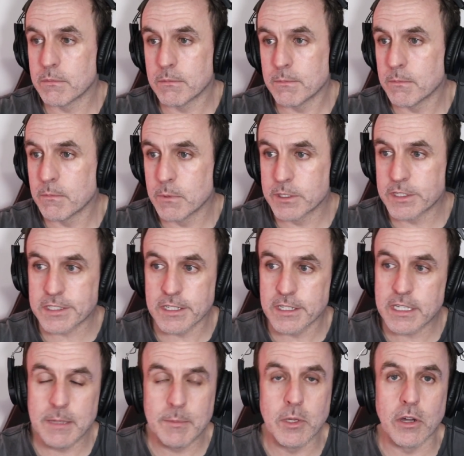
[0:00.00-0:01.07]
We're just going to
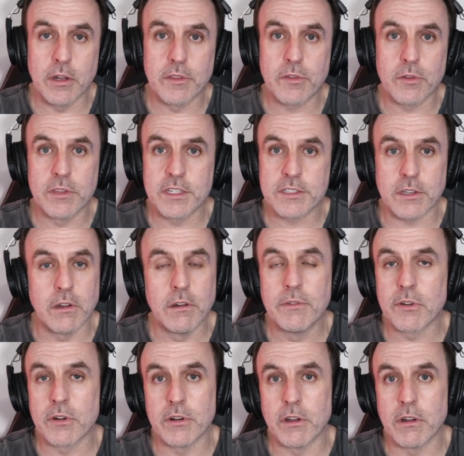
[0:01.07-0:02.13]
keep going through this
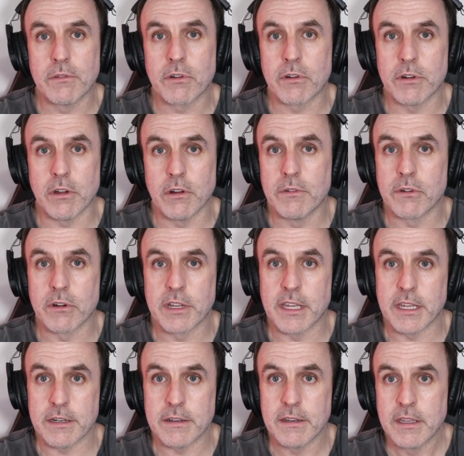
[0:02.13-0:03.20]
over and over and over
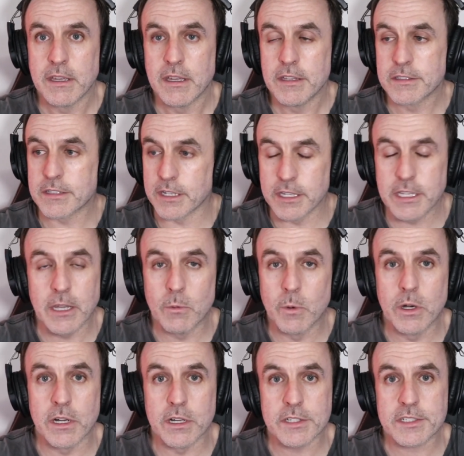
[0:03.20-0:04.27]
again. It's going to get
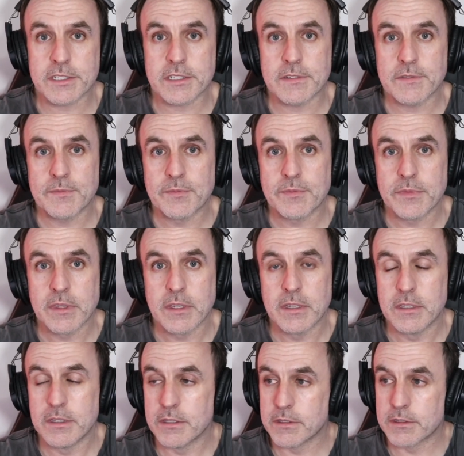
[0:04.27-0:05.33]
worse.
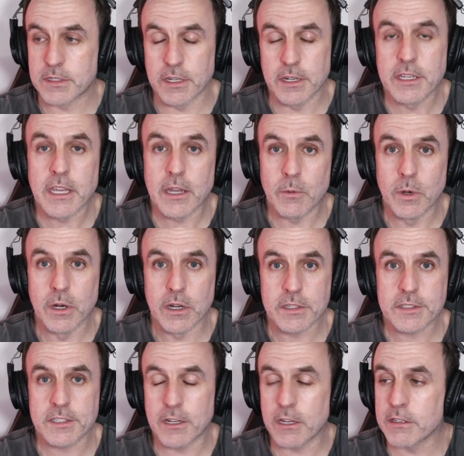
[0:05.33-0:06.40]
It's going to get
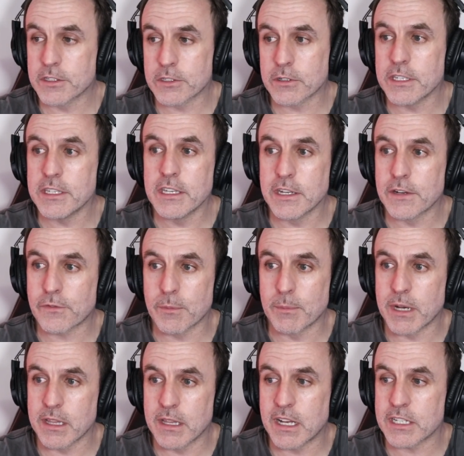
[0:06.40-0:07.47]
worse. It only took a year from my
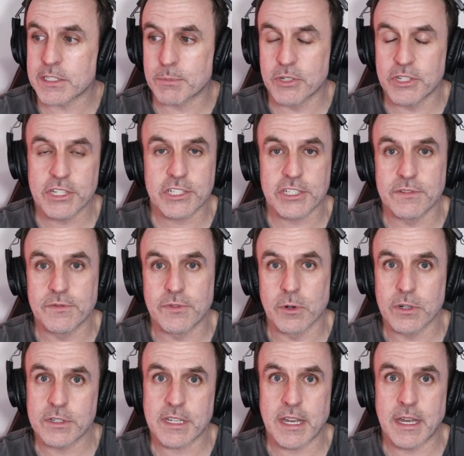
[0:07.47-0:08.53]
last prediction for
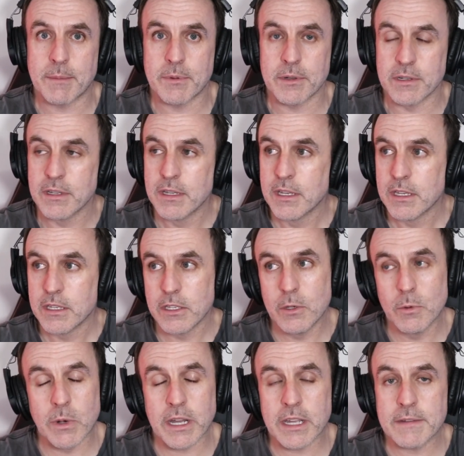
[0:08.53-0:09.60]
it to happen. You
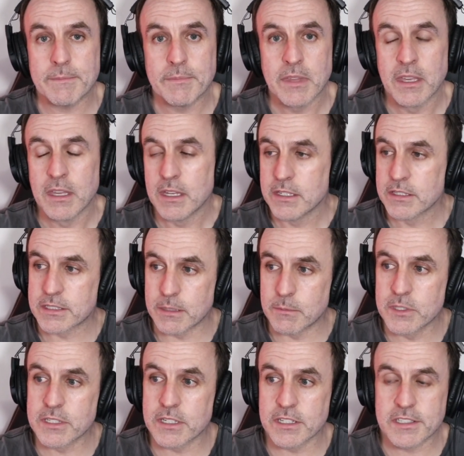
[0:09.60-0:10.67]
wait.
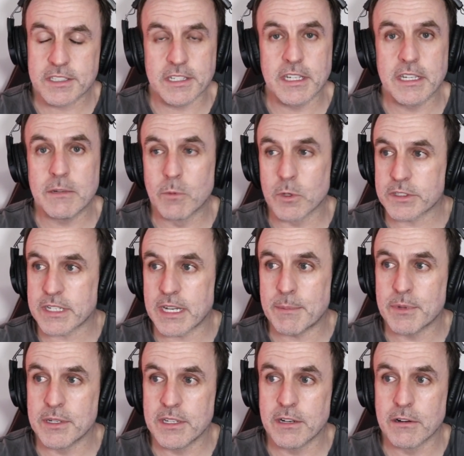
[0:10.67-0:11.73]
Someone's going to see what's
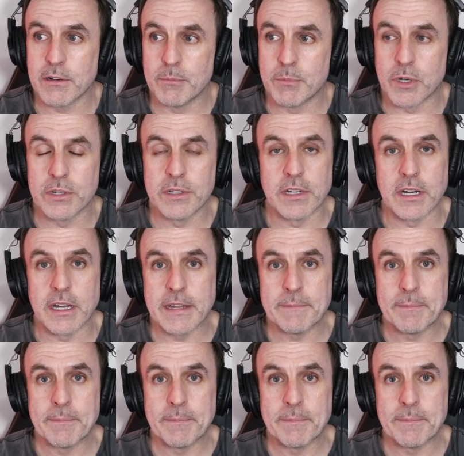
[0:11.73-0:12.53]
happened here in Bondi.